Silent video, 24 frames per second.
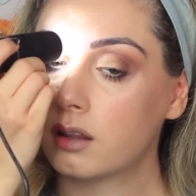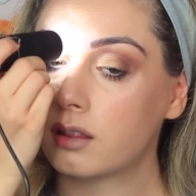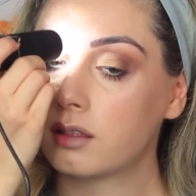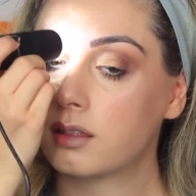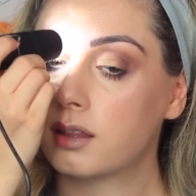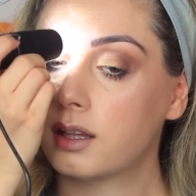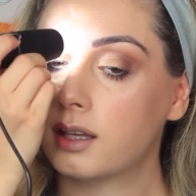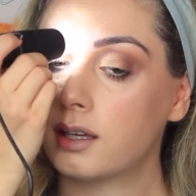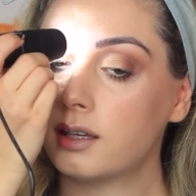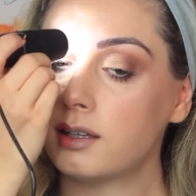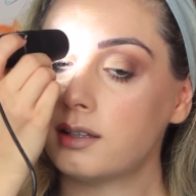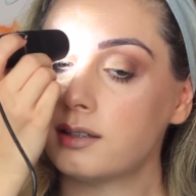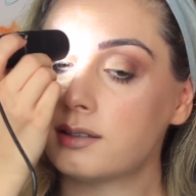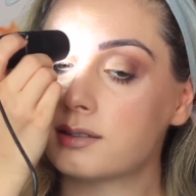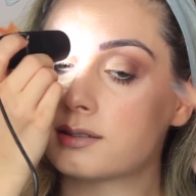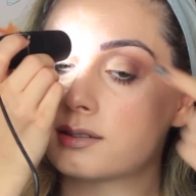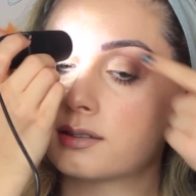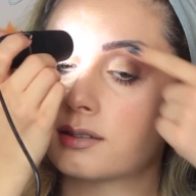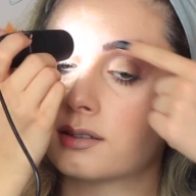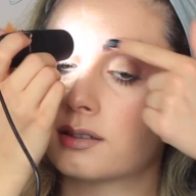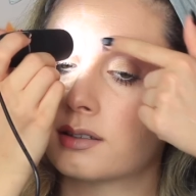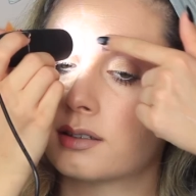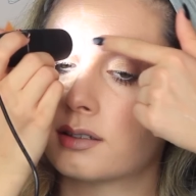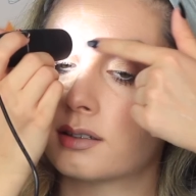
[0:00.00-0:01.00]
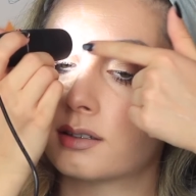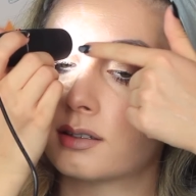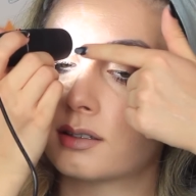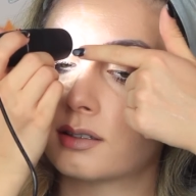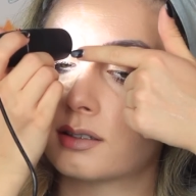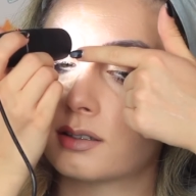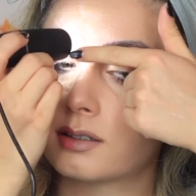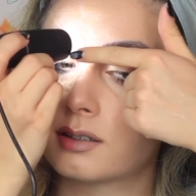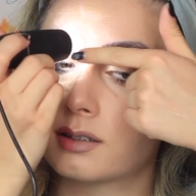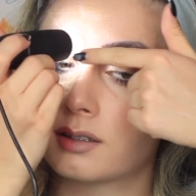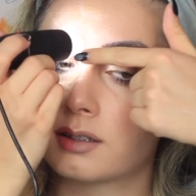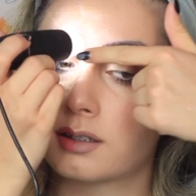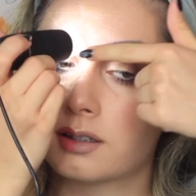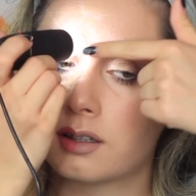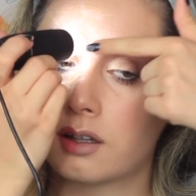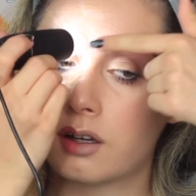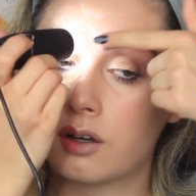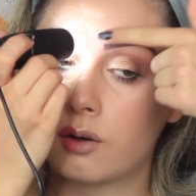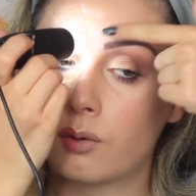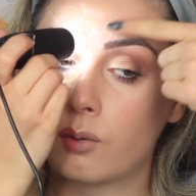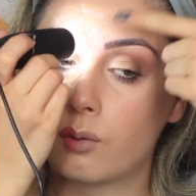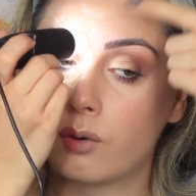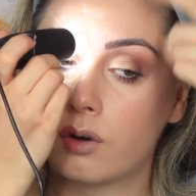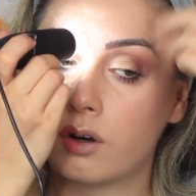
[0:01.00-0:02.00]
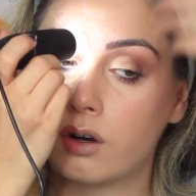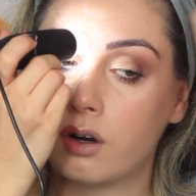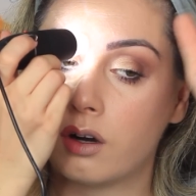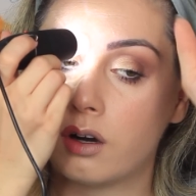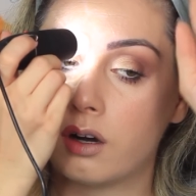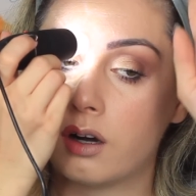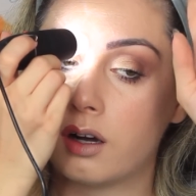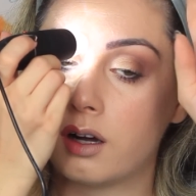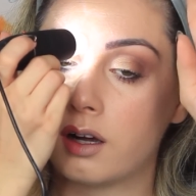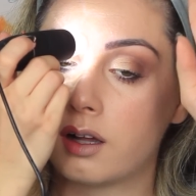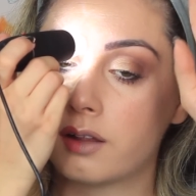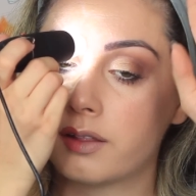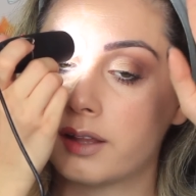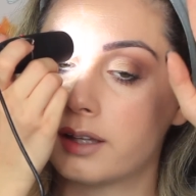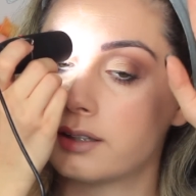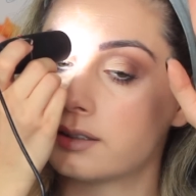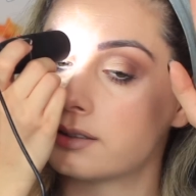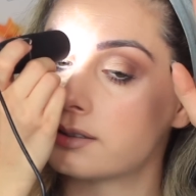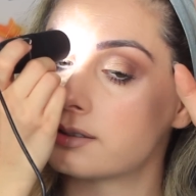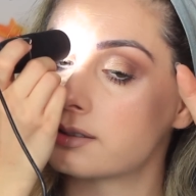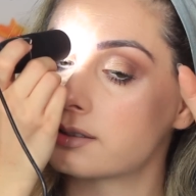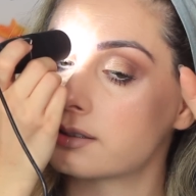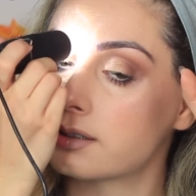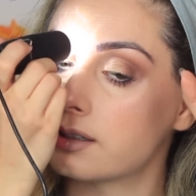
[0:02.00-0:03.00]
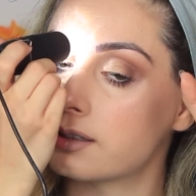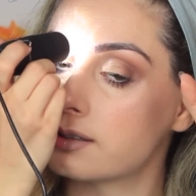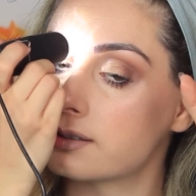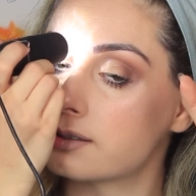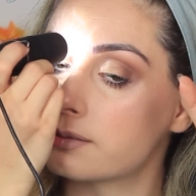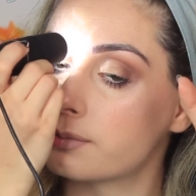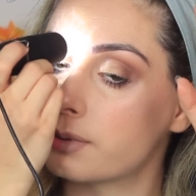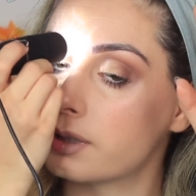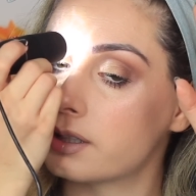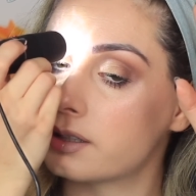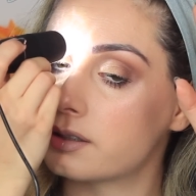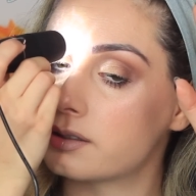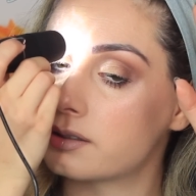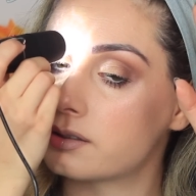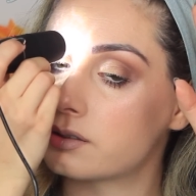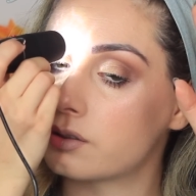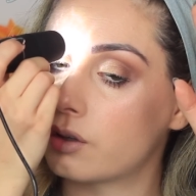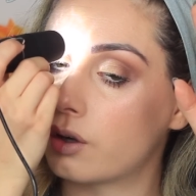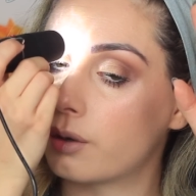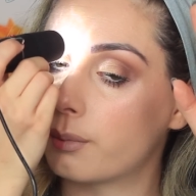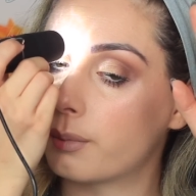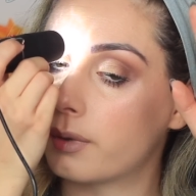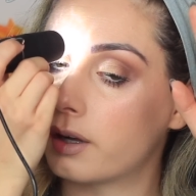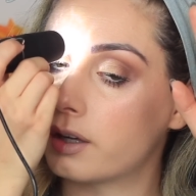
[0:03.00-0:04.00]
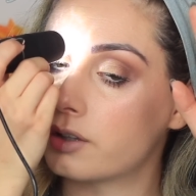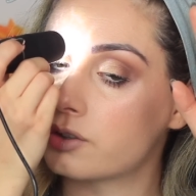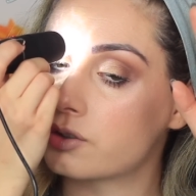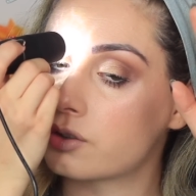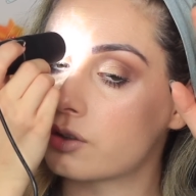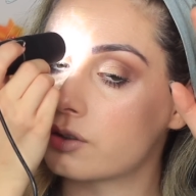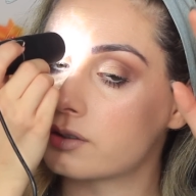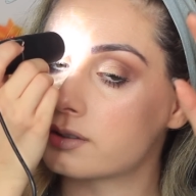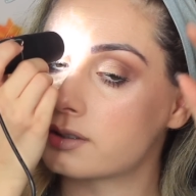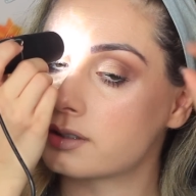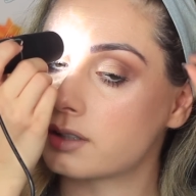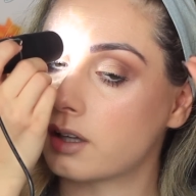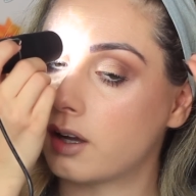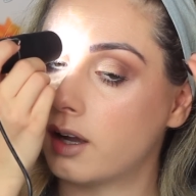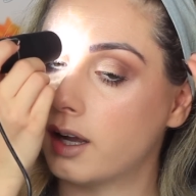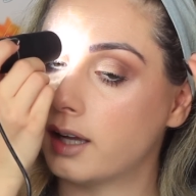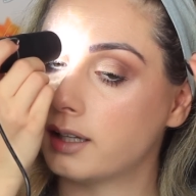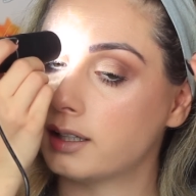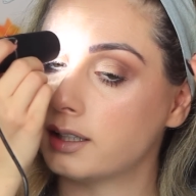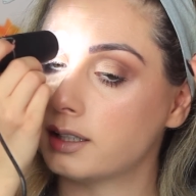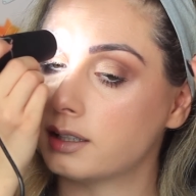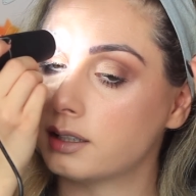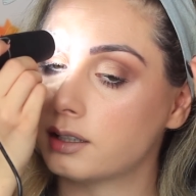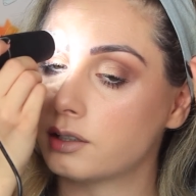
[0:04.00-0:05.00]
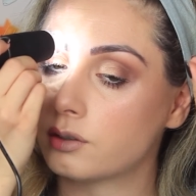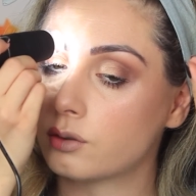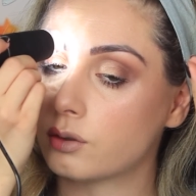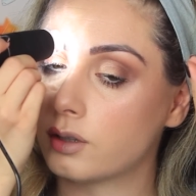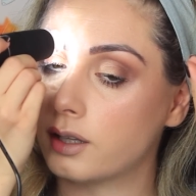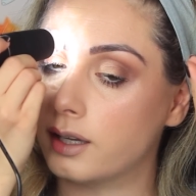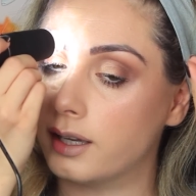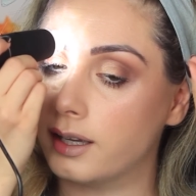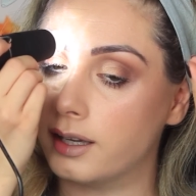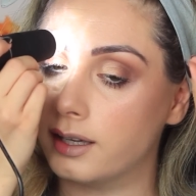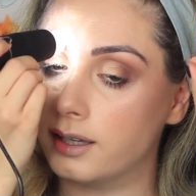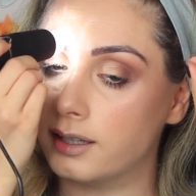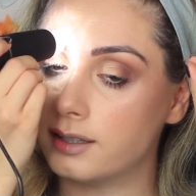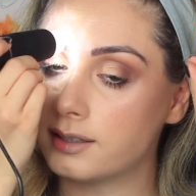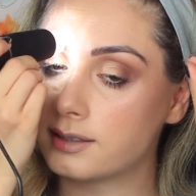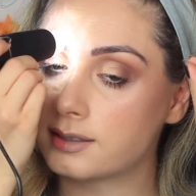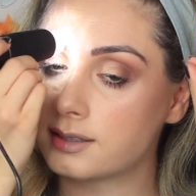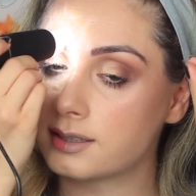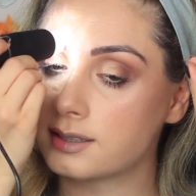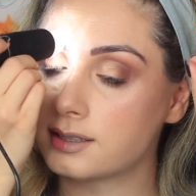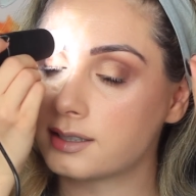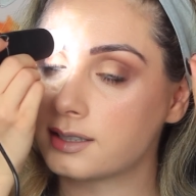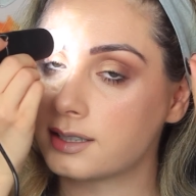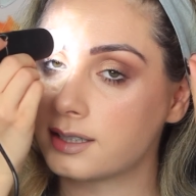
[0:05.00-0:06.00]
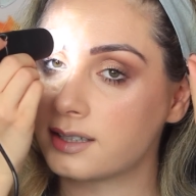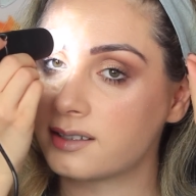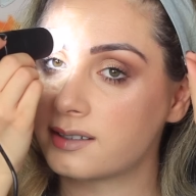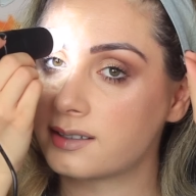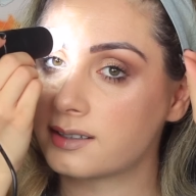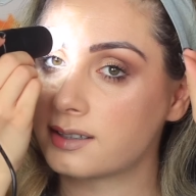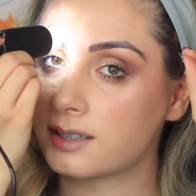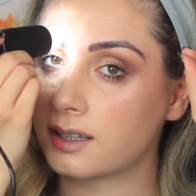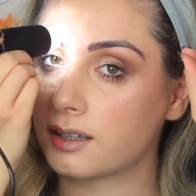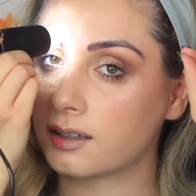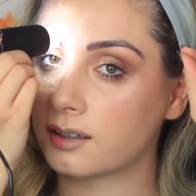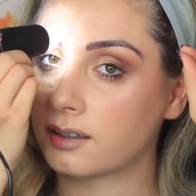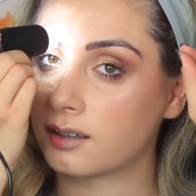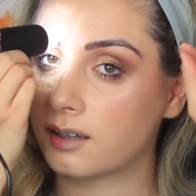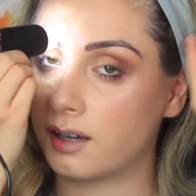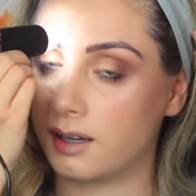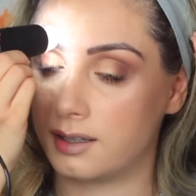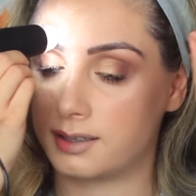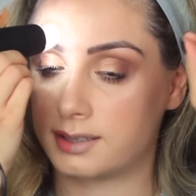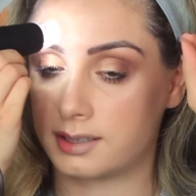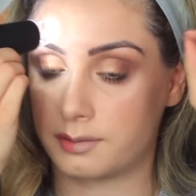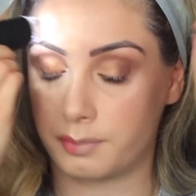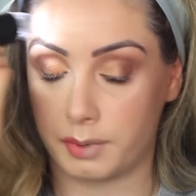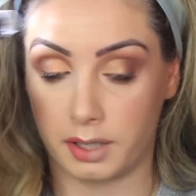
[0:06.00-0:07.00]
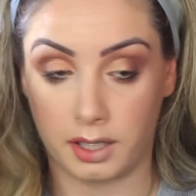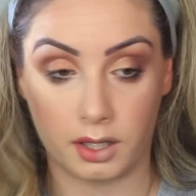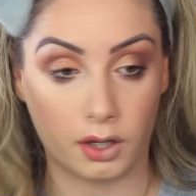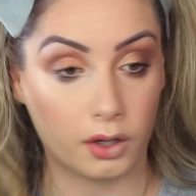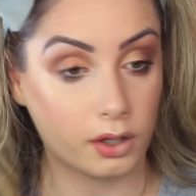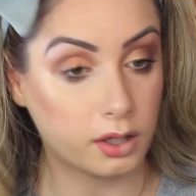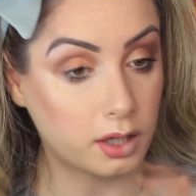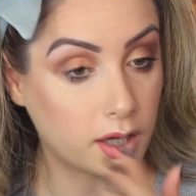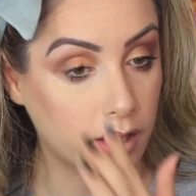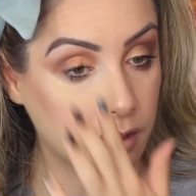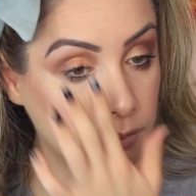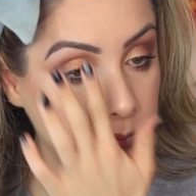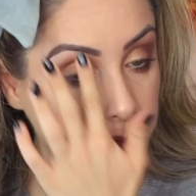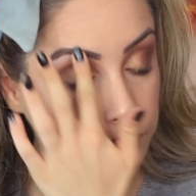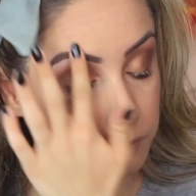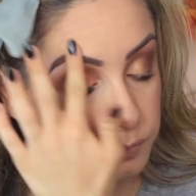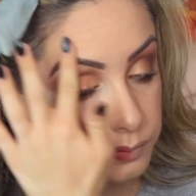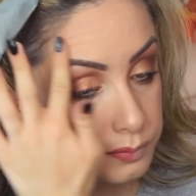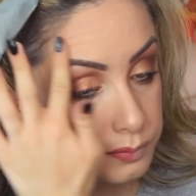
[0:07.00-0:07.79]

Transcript: These, oh, that disgusts me so much. Those tiny little hairs disgust me. Okay.